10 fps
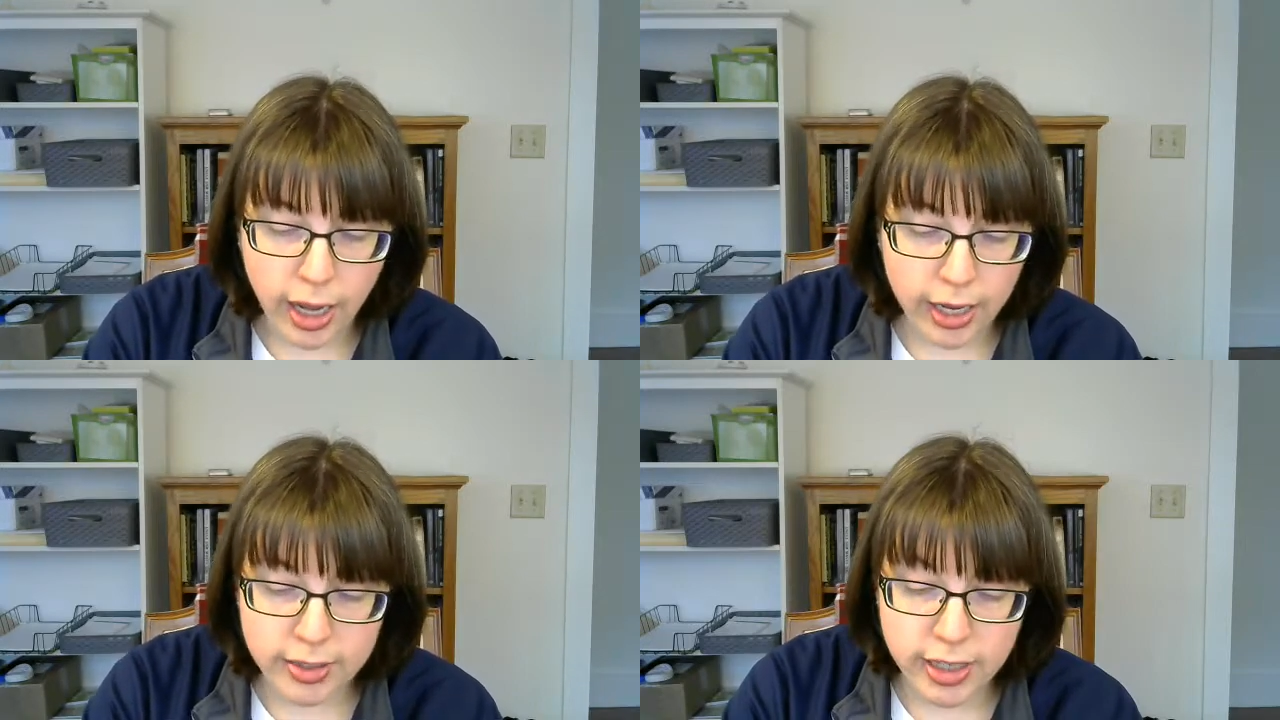
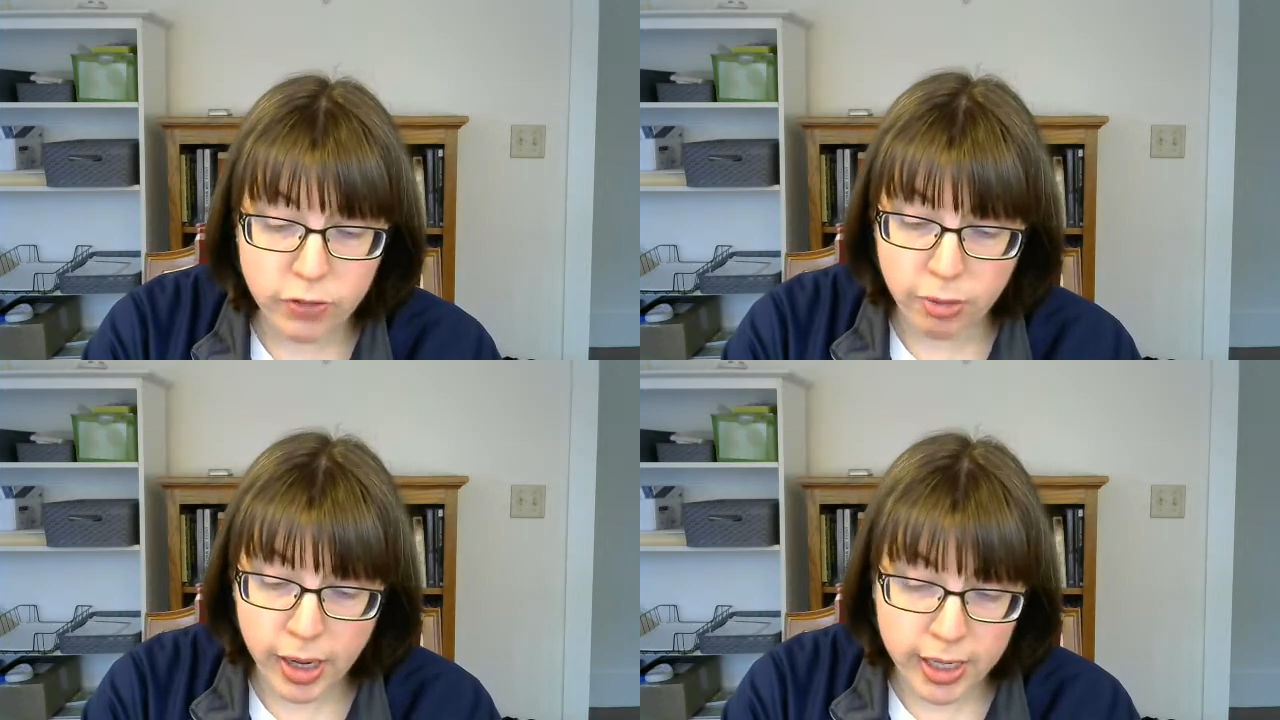and
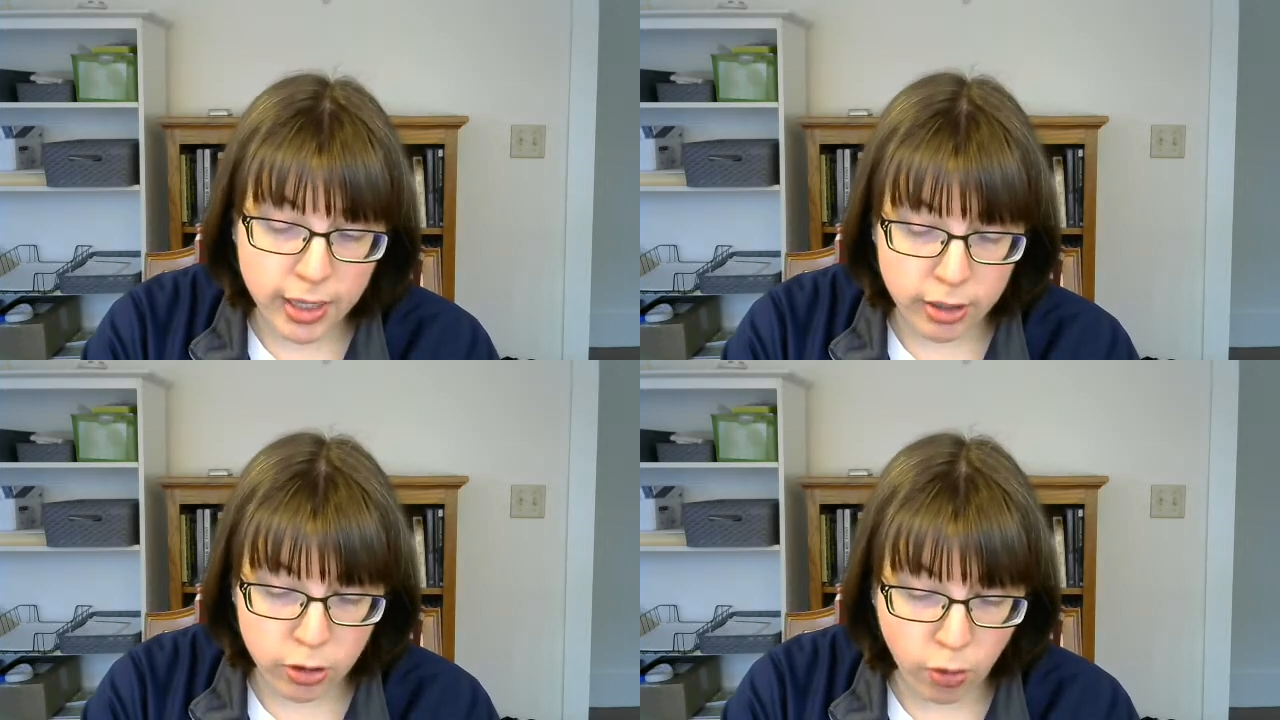after
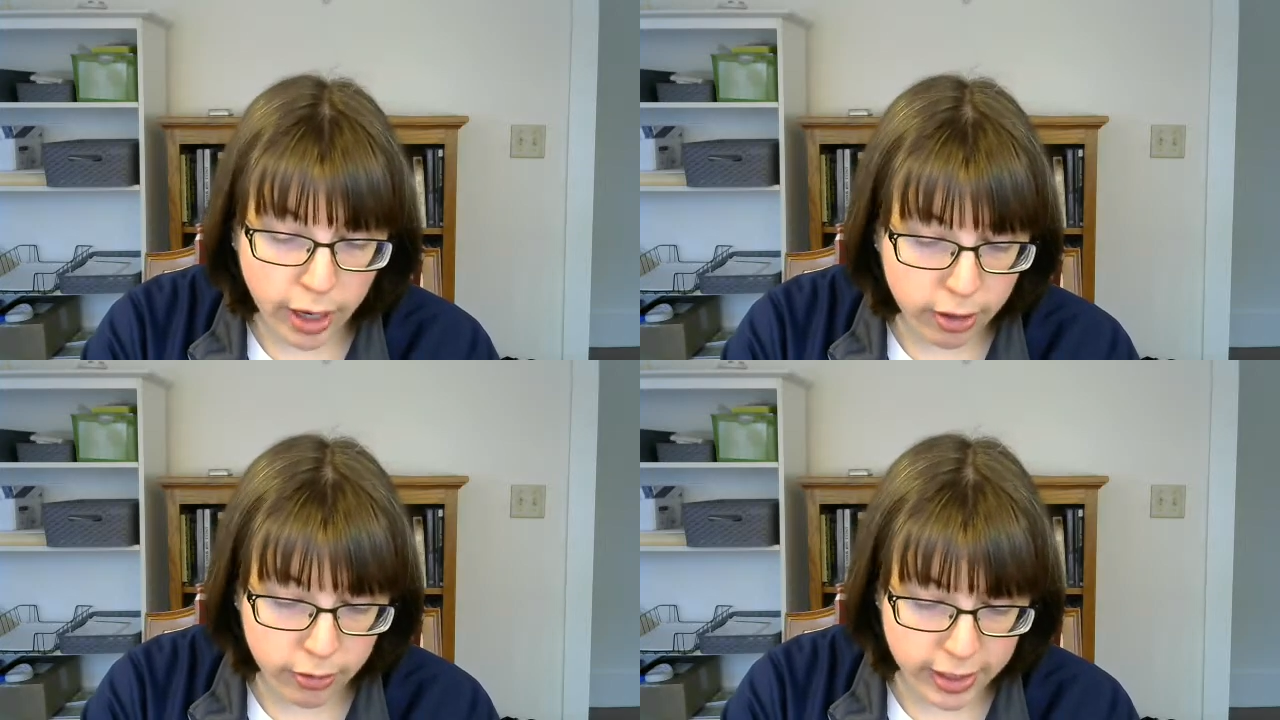making
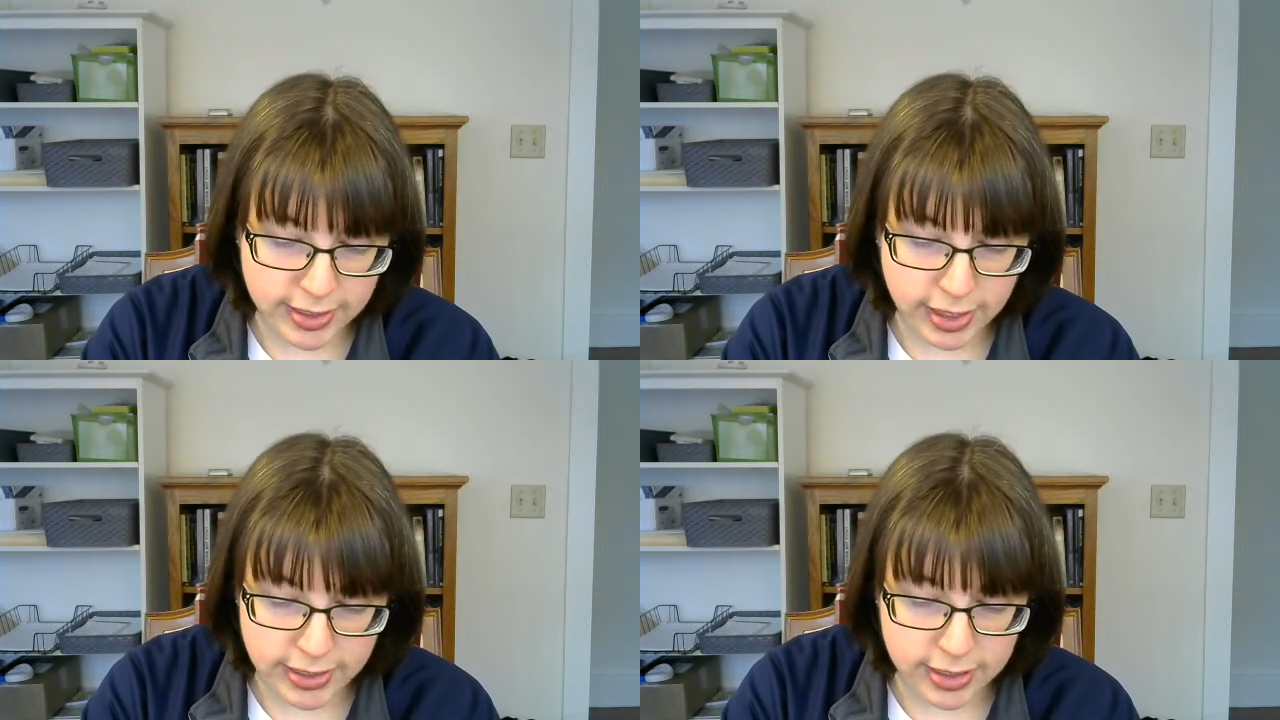
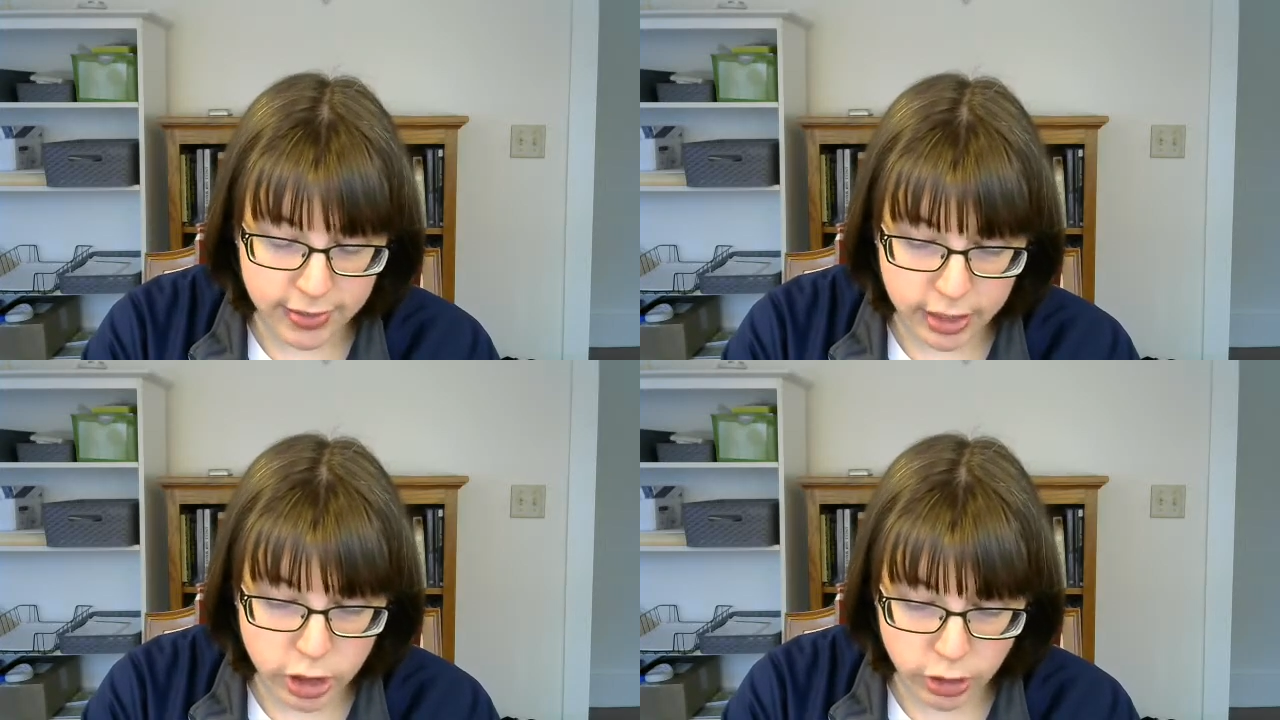inquiries as to
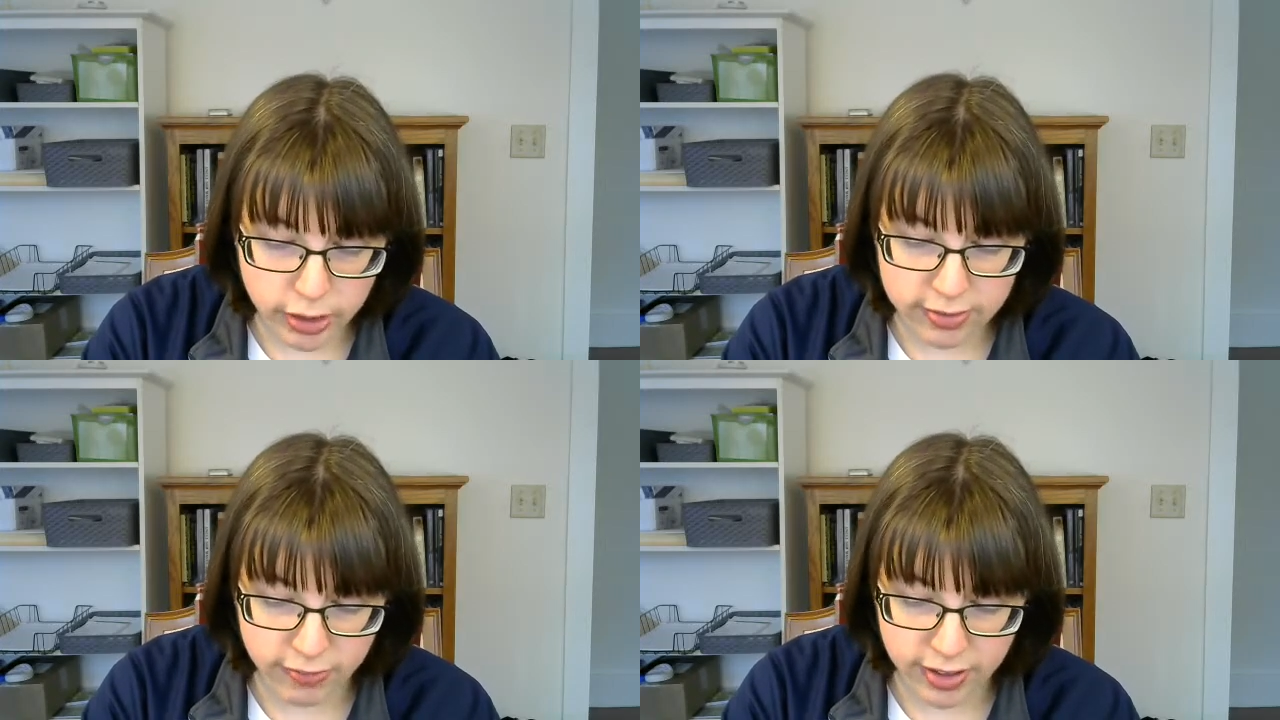the
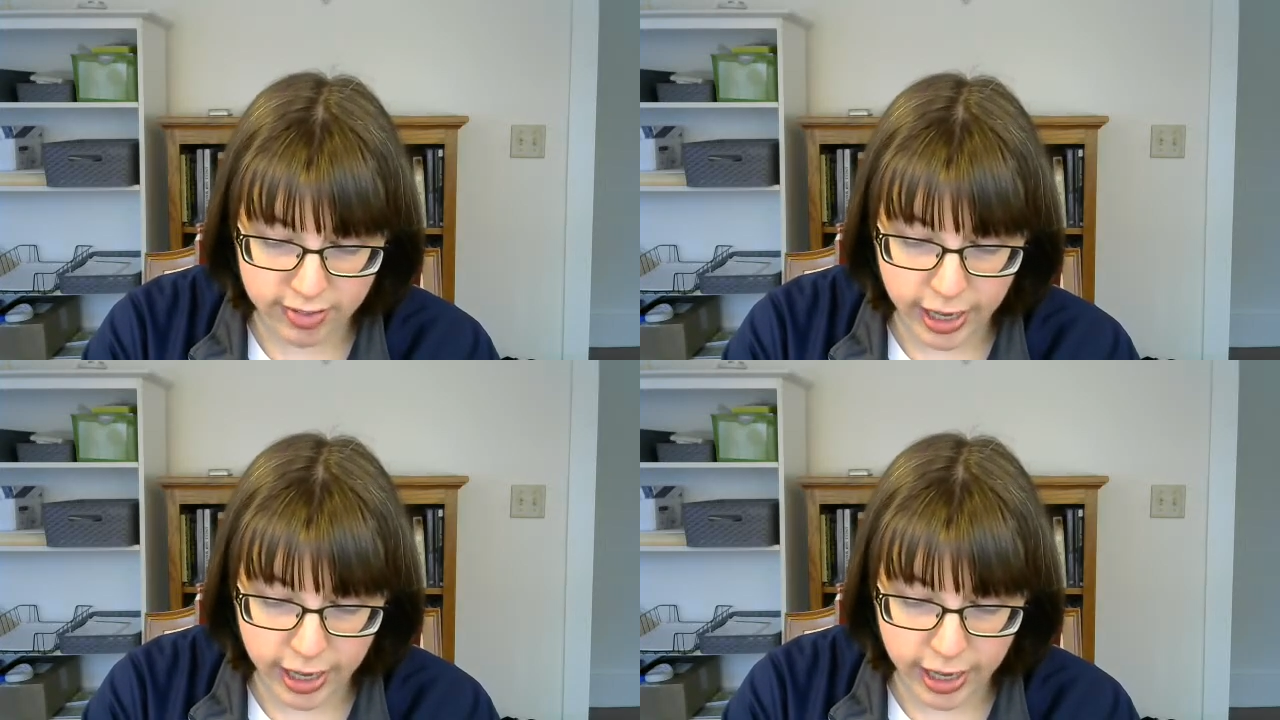injuries of his